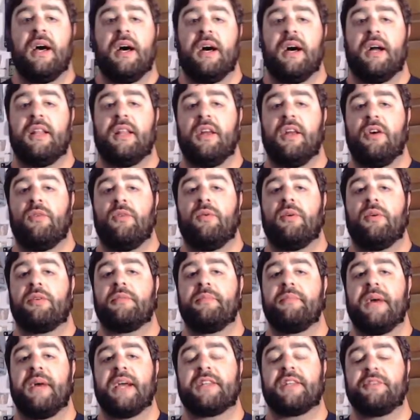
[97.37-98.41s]
Hello and
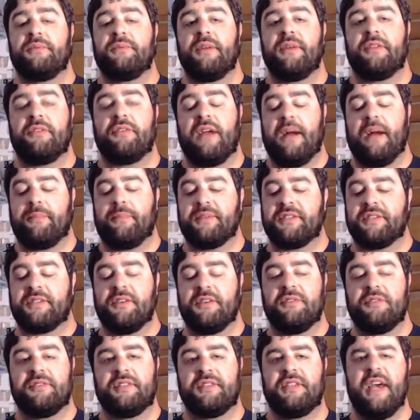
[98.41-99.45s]
welcome back to another
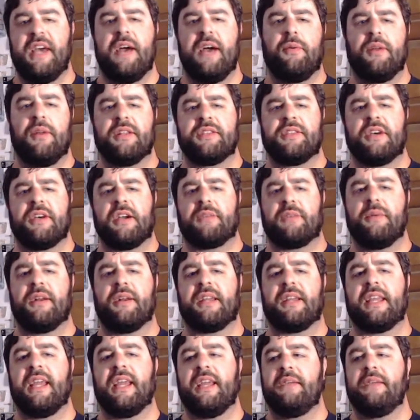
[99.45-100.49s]
episode. Today I want to talk
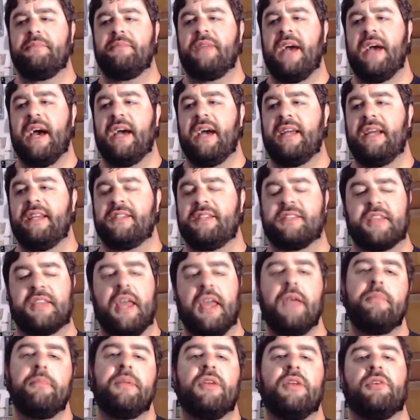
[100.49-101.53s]
about a game that
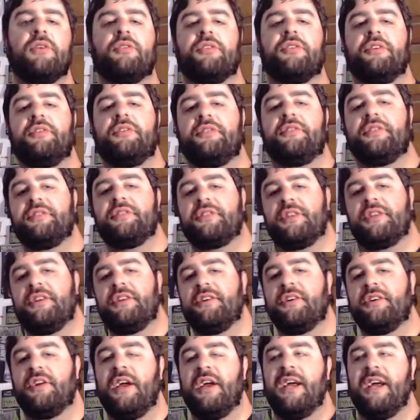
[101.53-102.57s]
escaped me earlier this
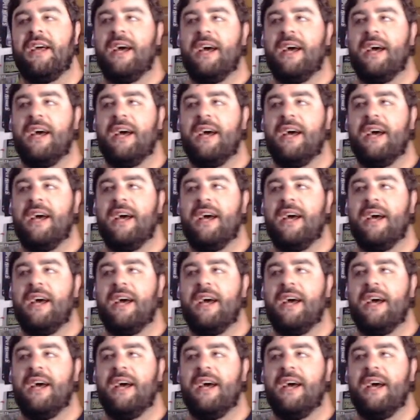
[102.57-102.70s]
year.